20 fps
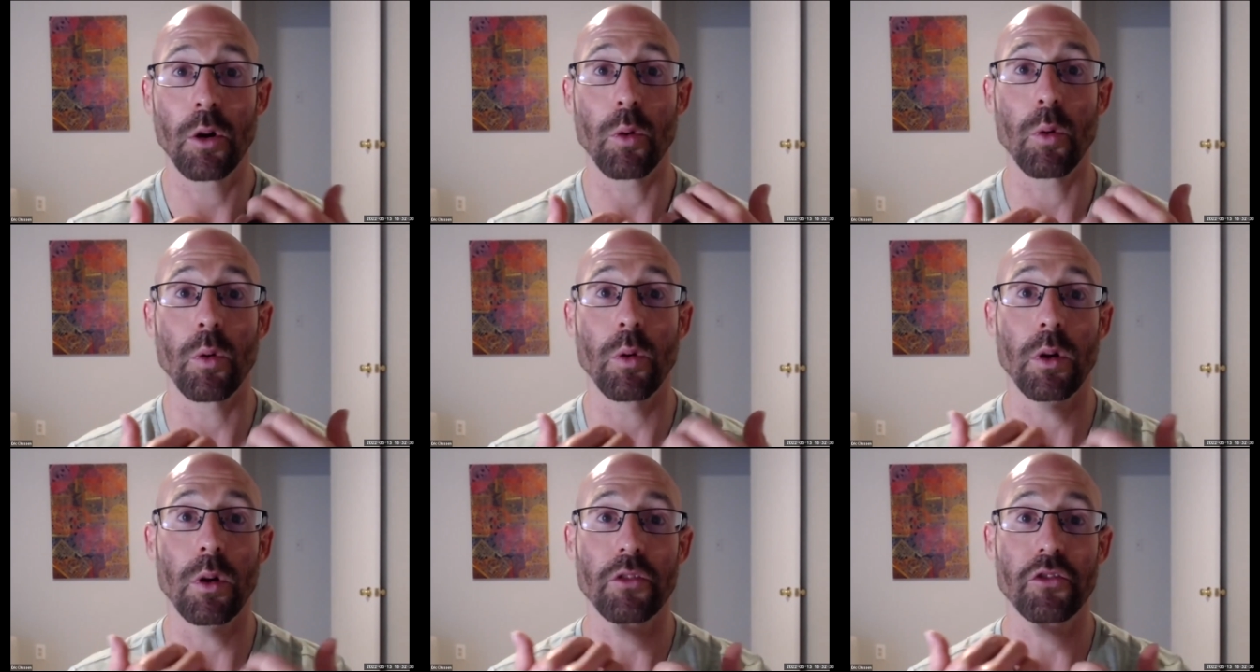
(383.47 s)

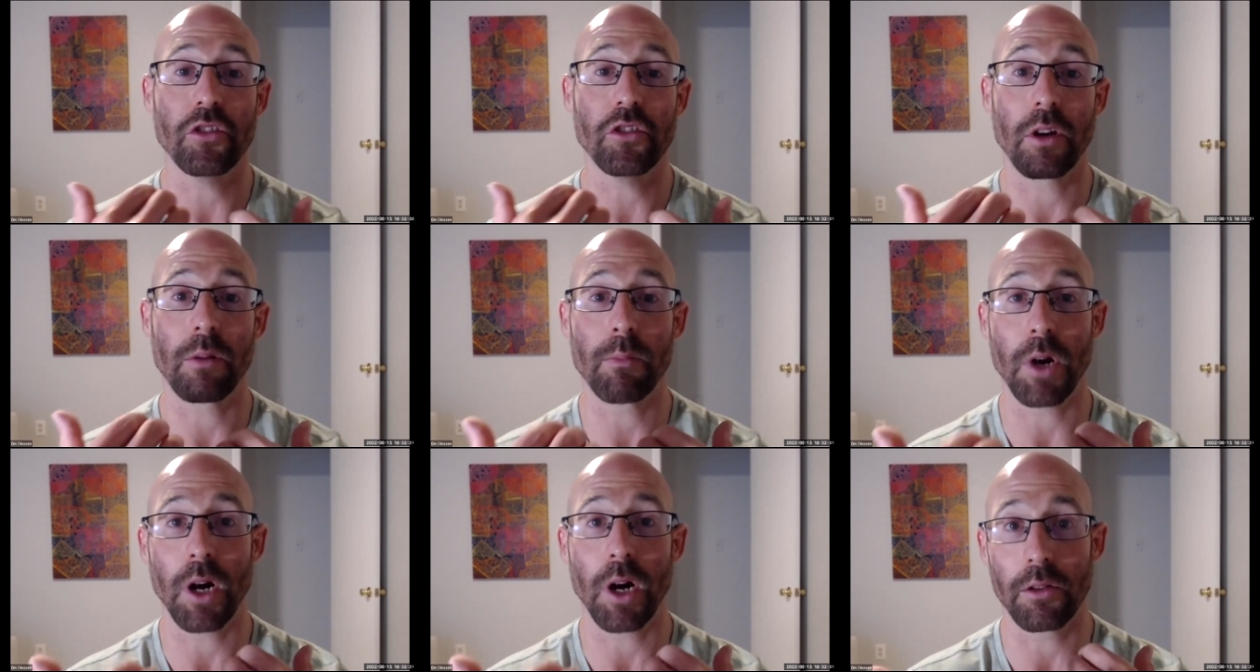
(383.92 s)
or
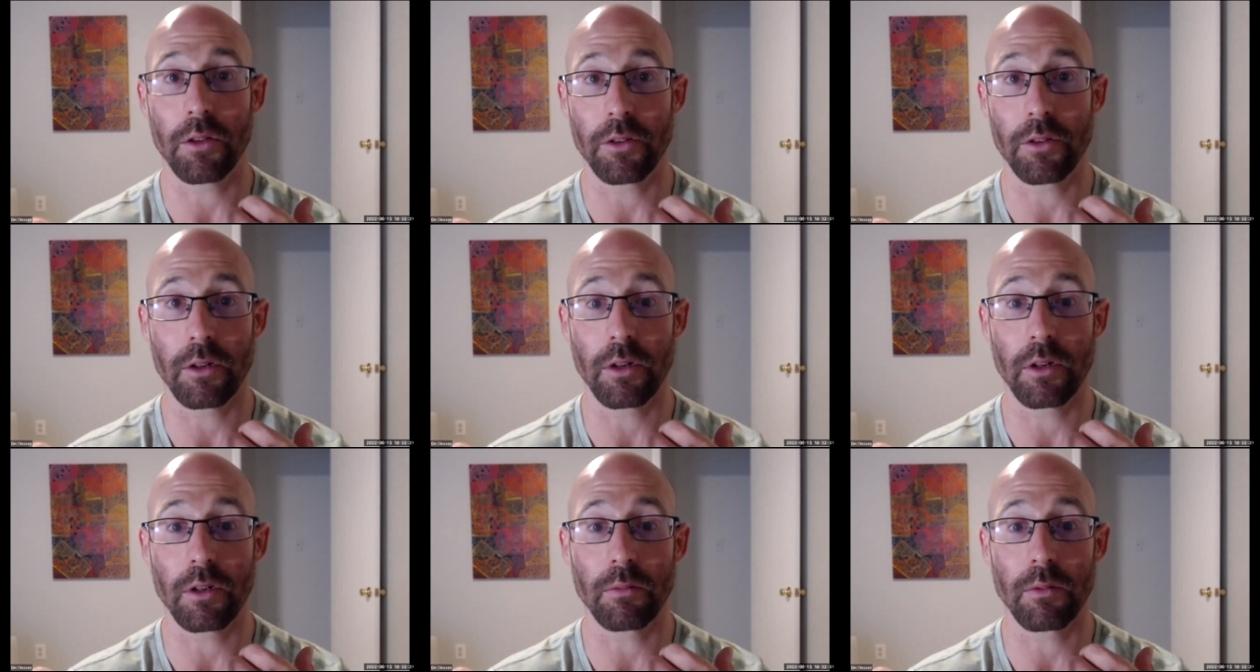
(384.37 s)
some
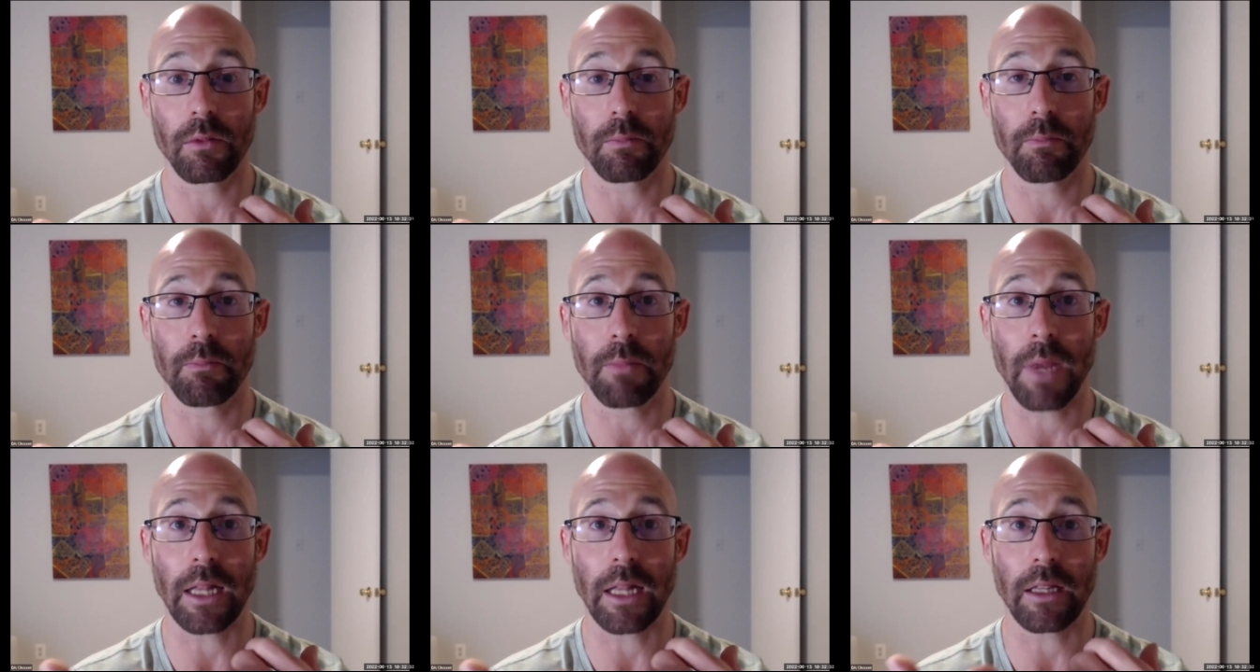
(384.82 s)
other
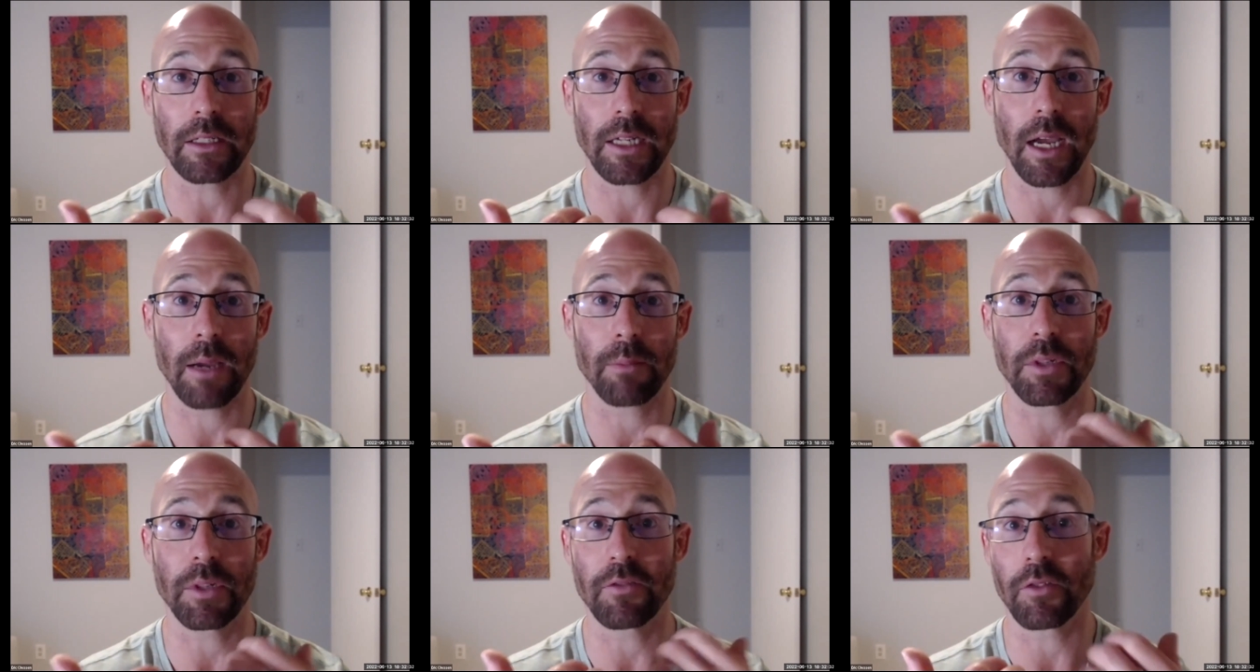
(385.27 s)

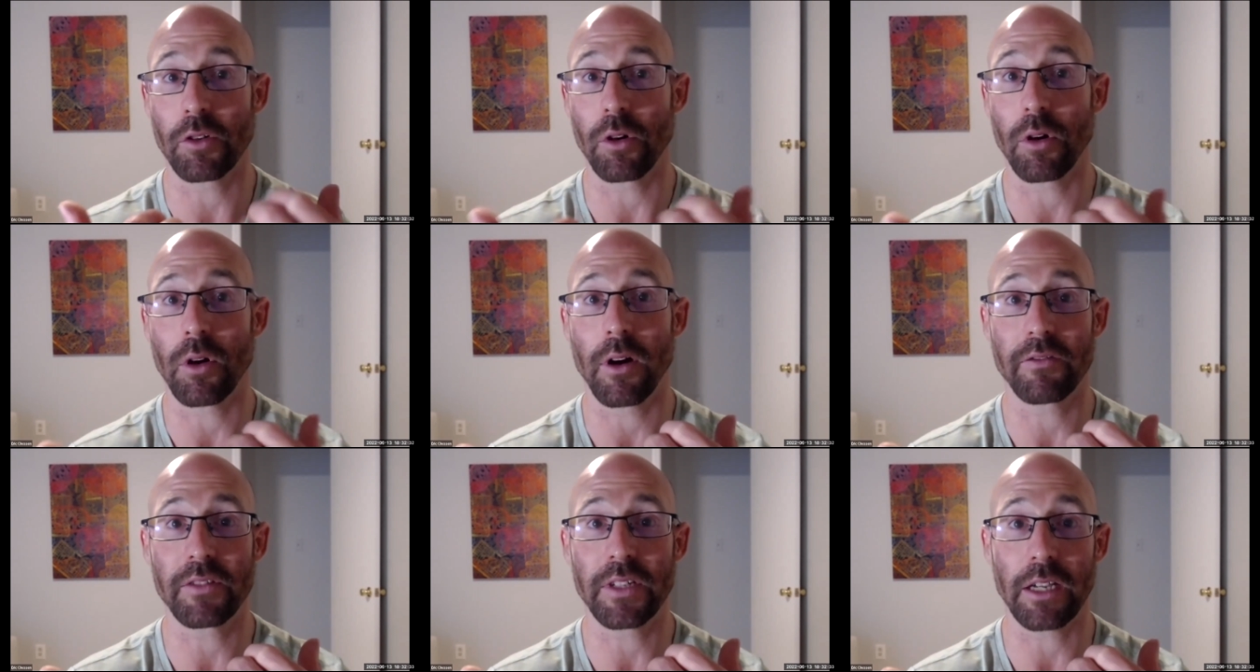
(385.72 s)
maladaptive or
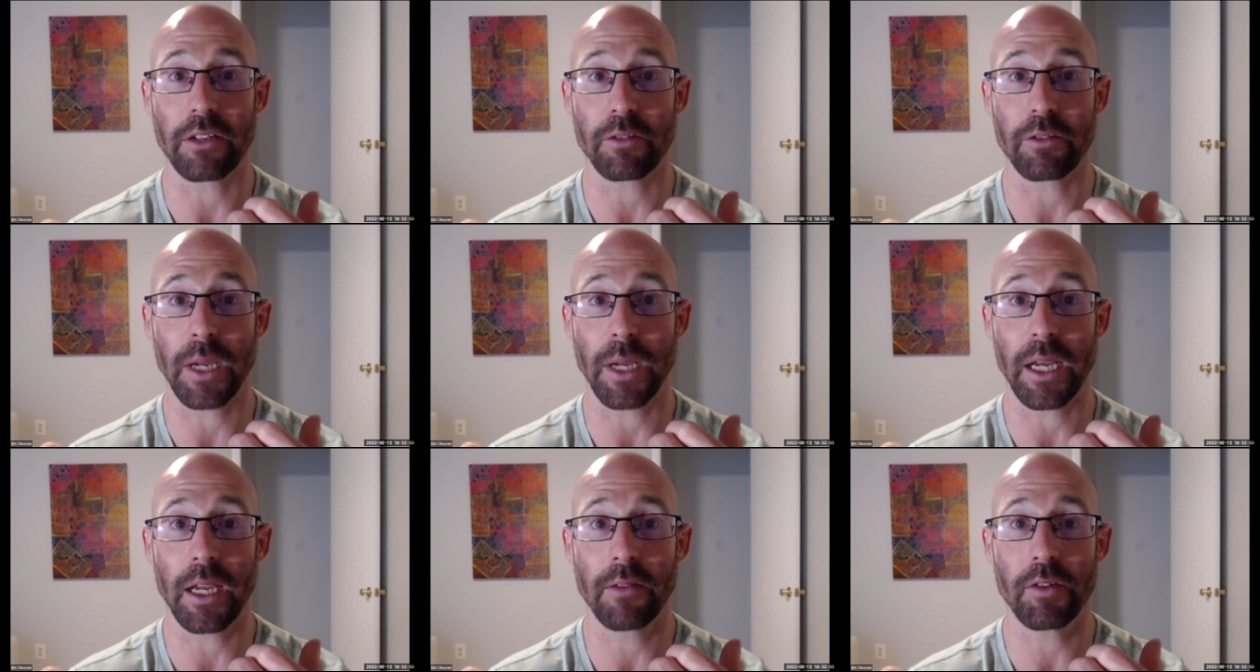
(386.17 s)
off task
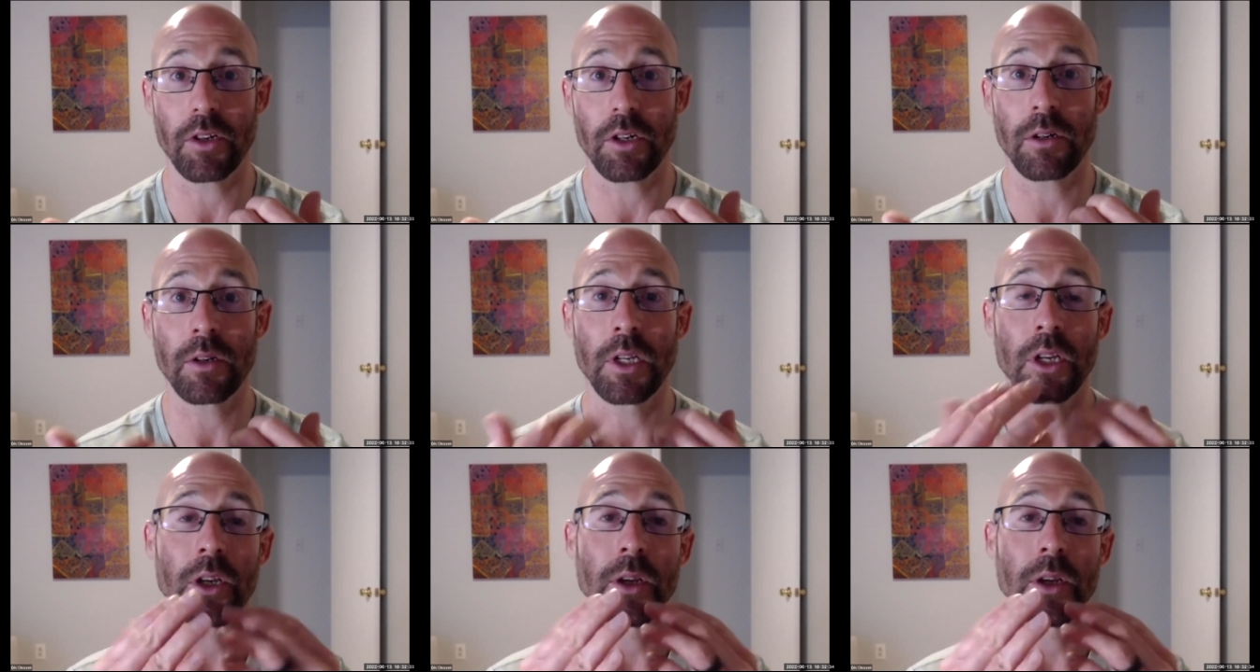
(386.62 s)

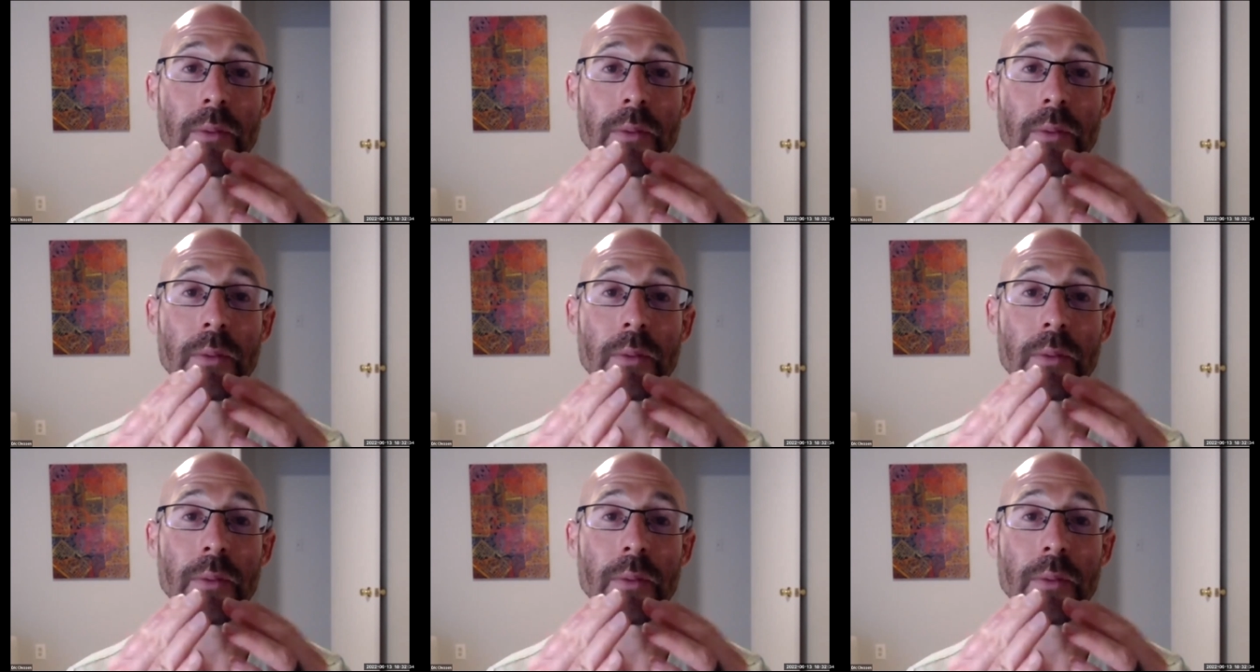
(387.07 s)
behavior,